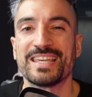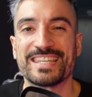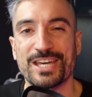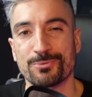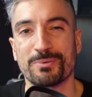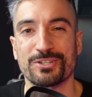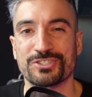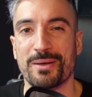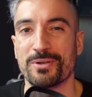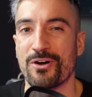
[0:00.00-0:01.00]
kettlebell
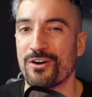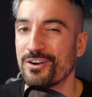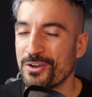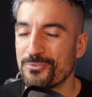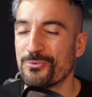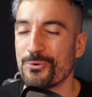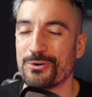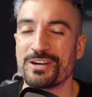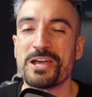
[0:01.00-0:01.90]
seminar for